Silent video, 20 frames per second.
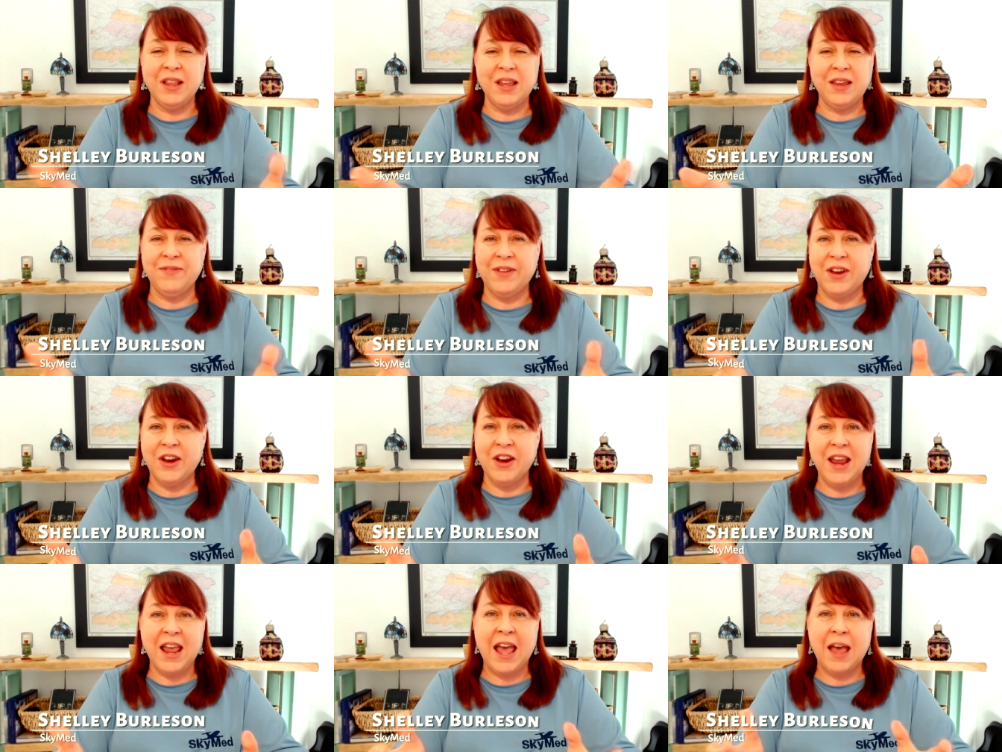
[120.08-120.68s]
really
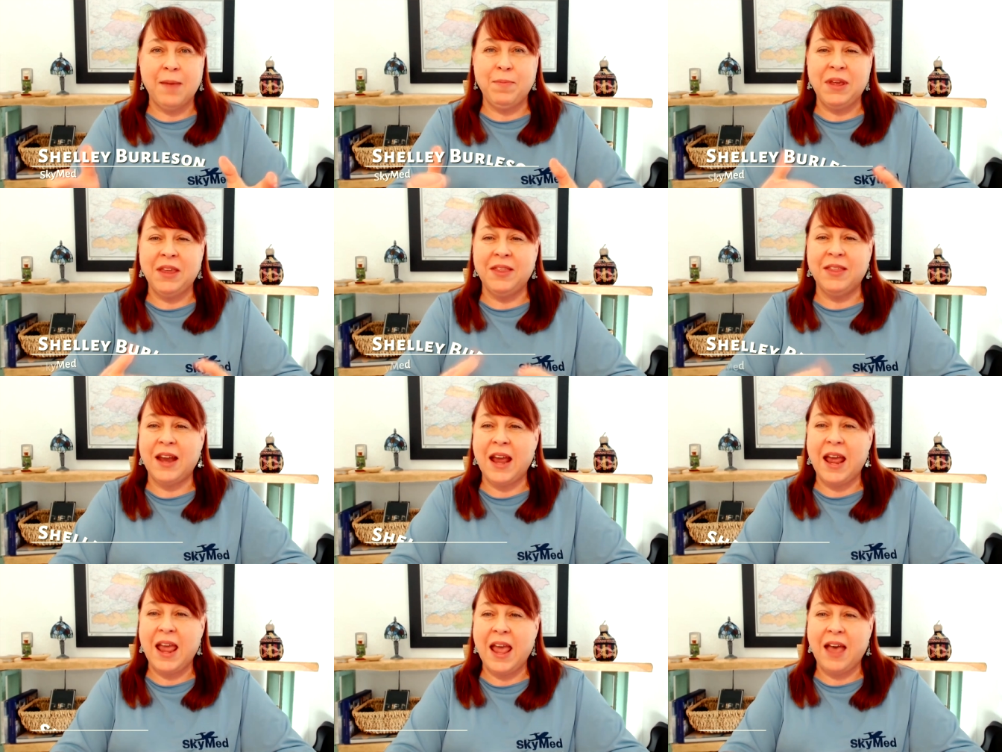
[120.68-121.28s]
very happy
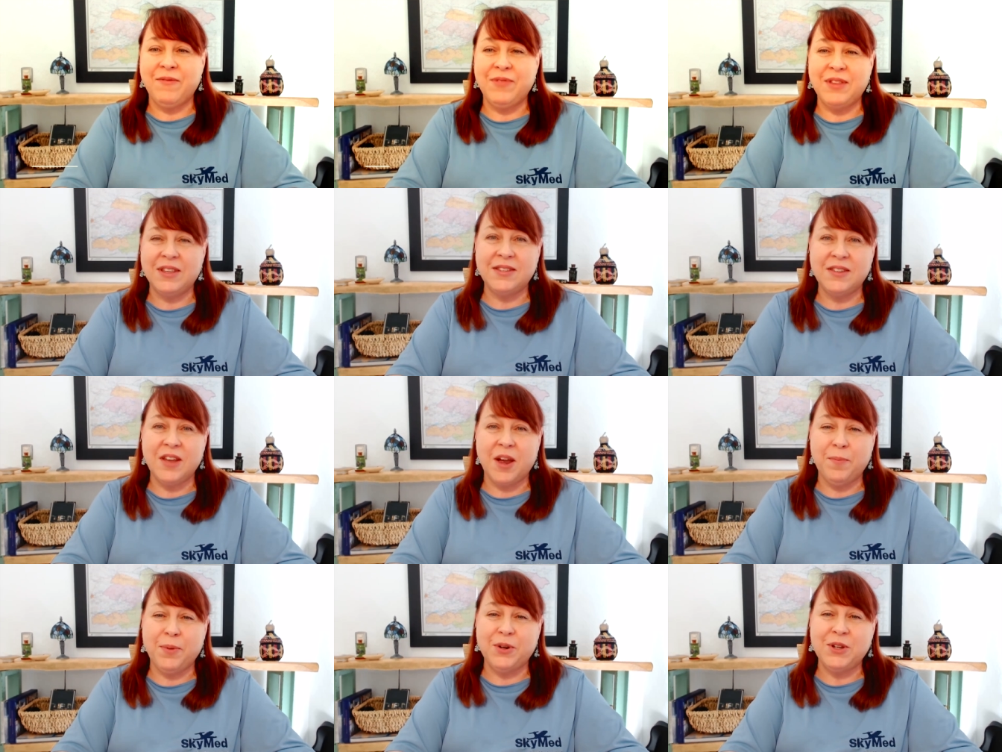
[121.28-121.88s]
that I have
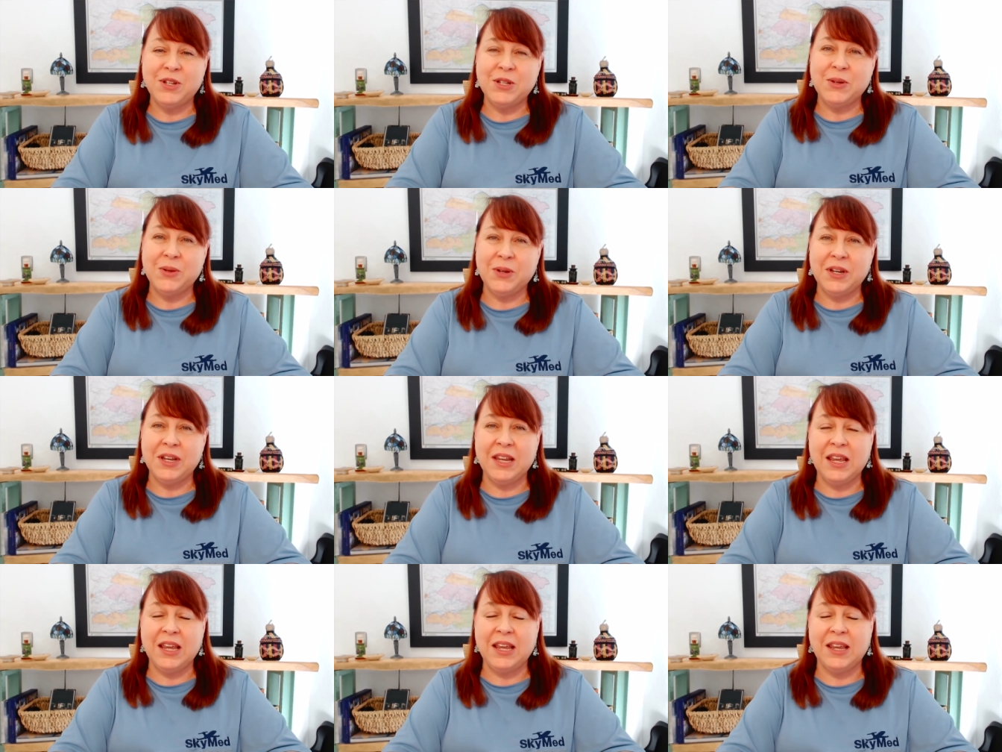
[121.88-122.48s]
this
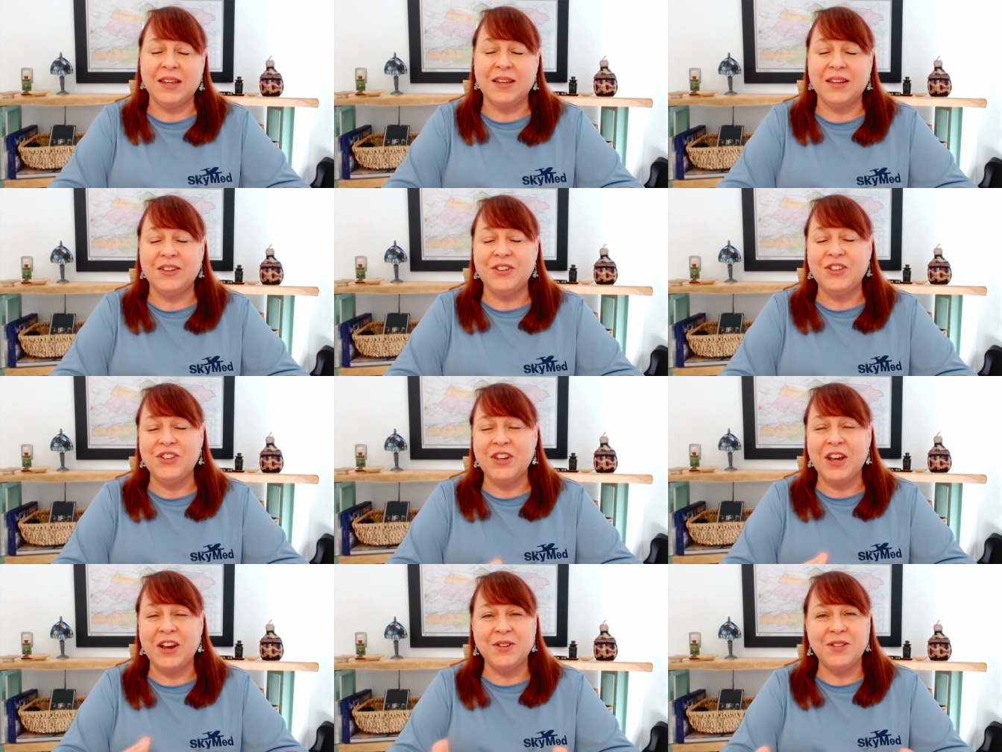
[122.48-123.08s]
opportunity to
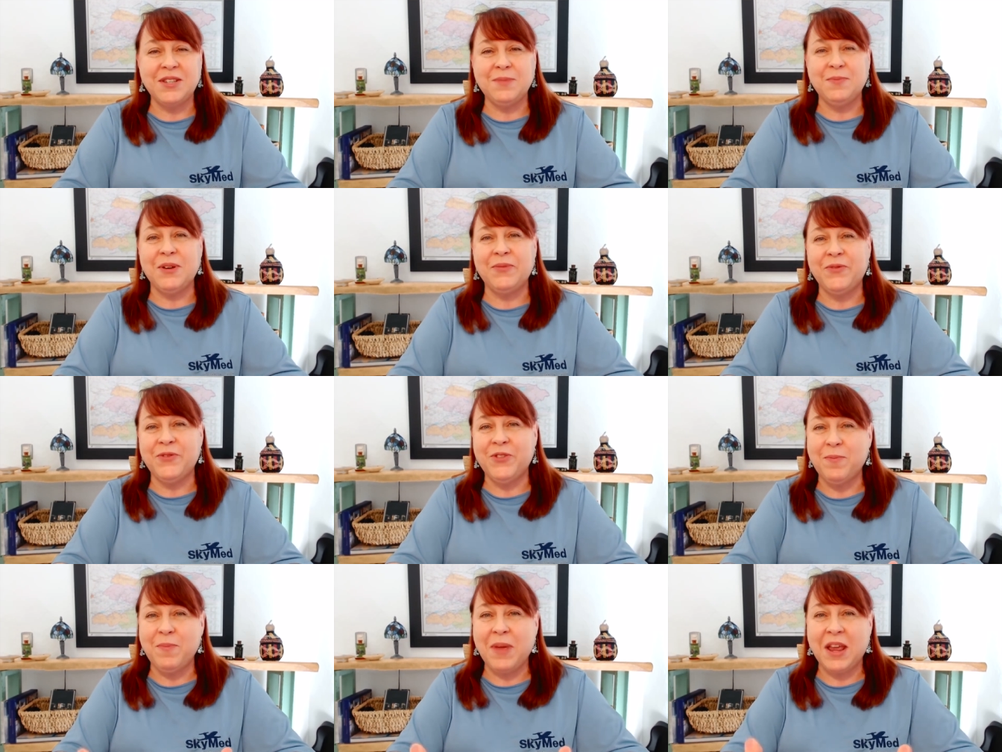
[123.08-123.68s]
share some
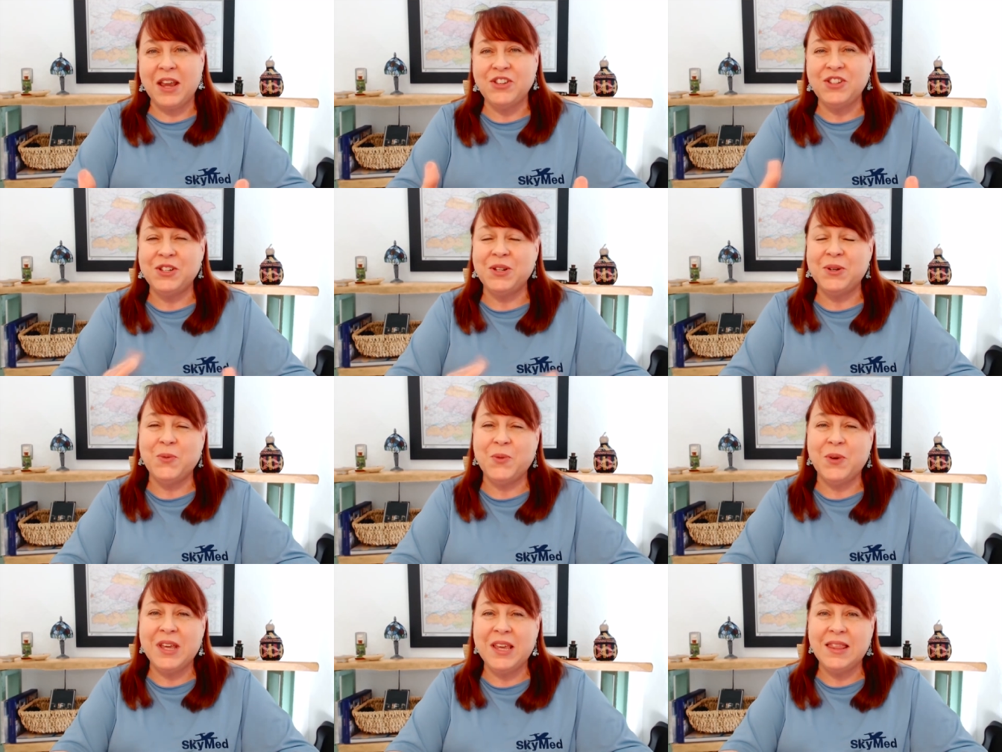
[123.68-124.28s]

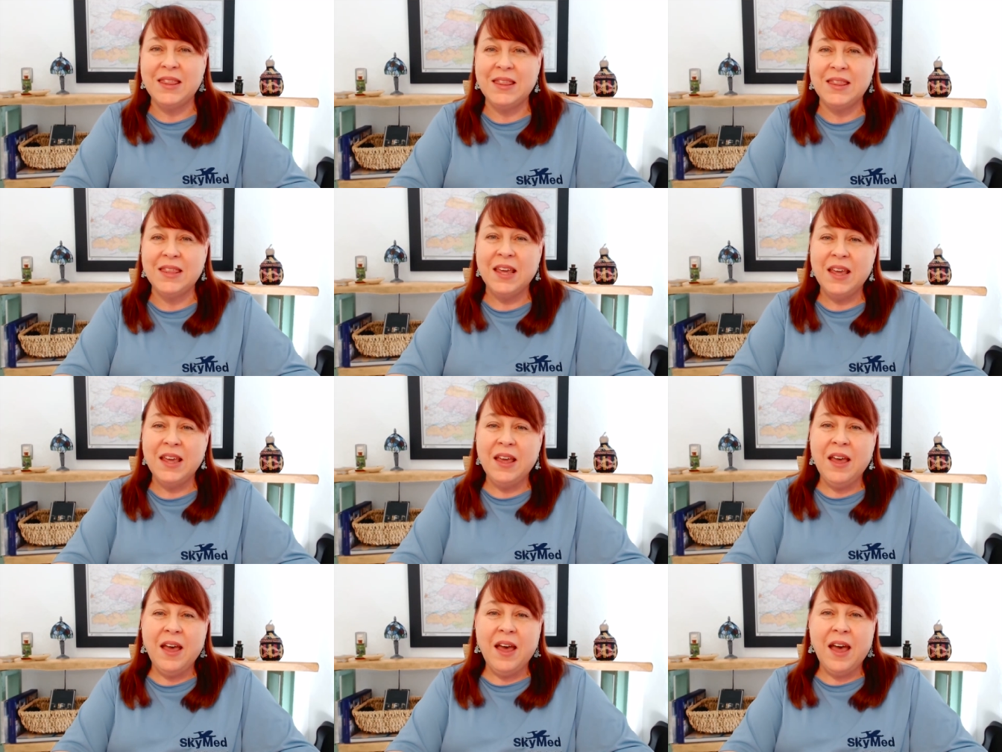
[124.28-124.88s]
information with
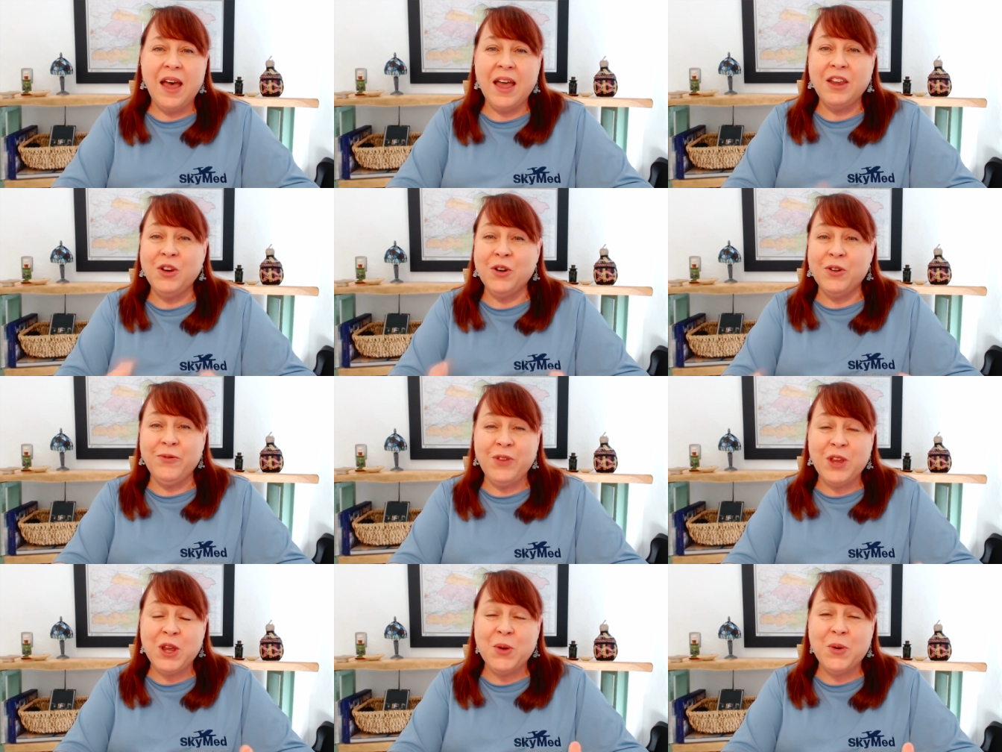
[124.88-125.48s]
uh,
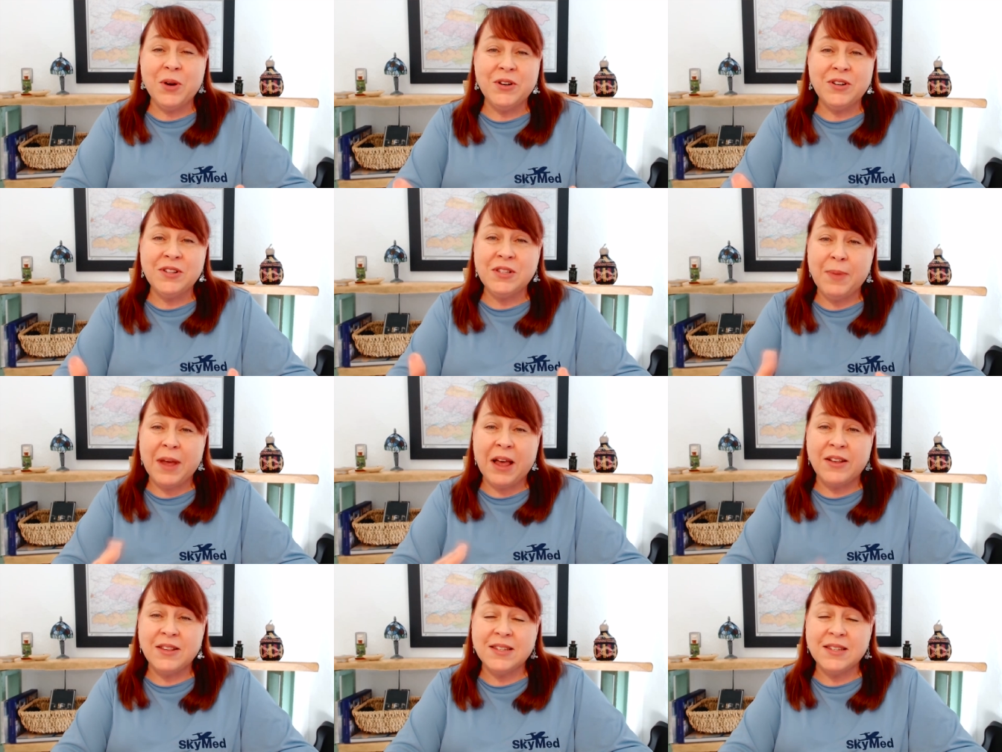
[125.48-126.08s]
your viewers
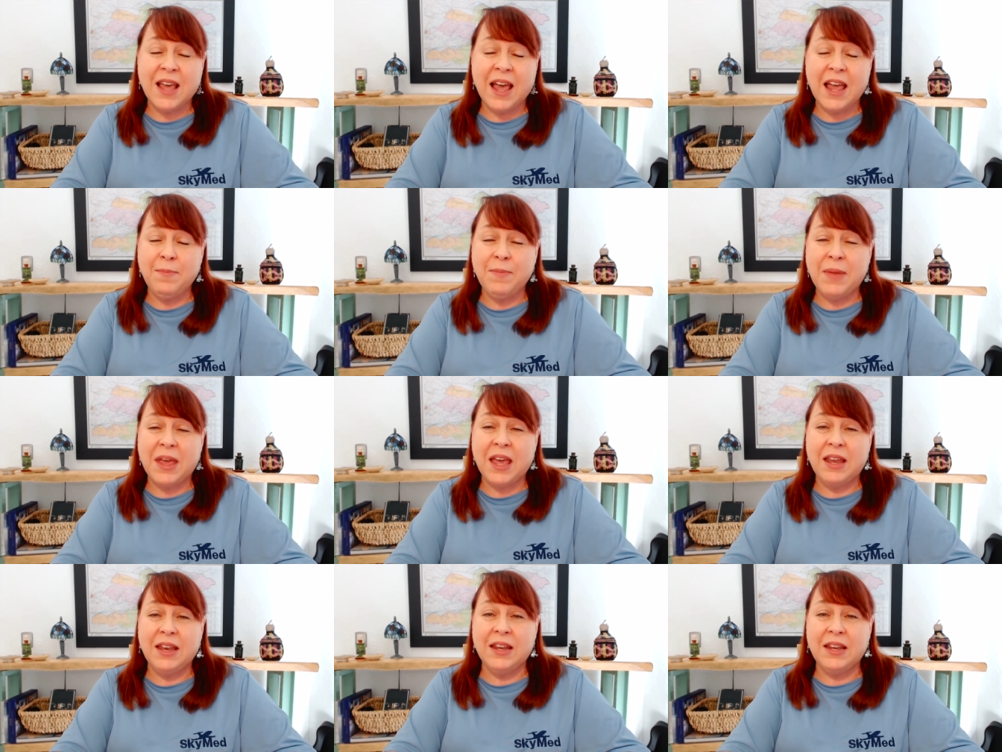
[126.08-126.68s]
about
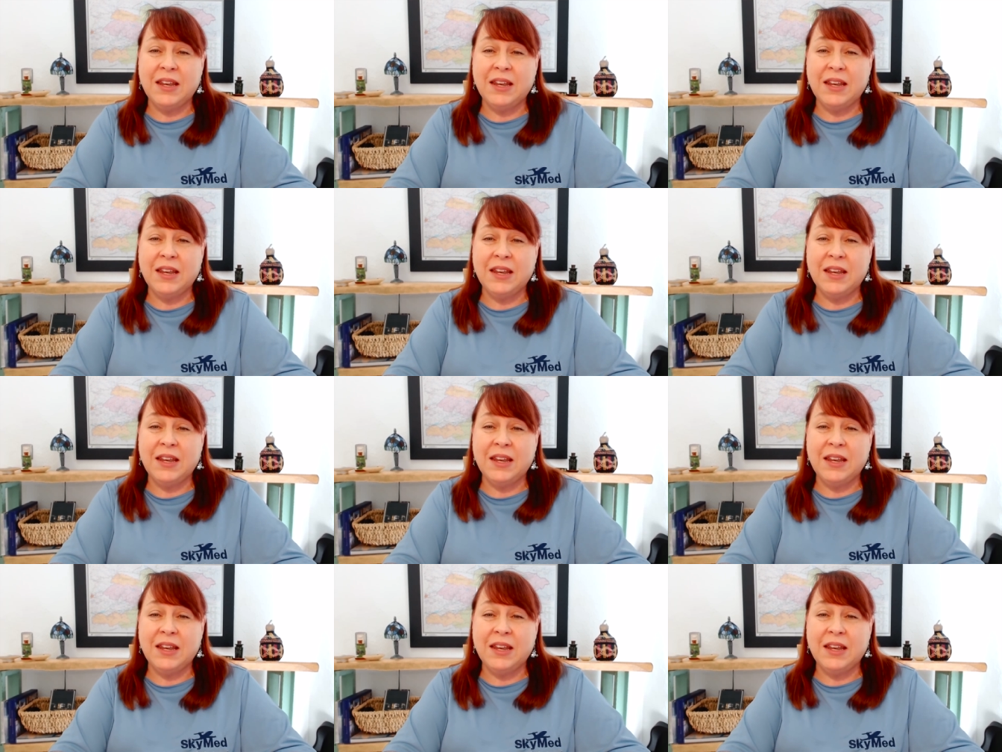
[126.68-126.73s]
SkyMed.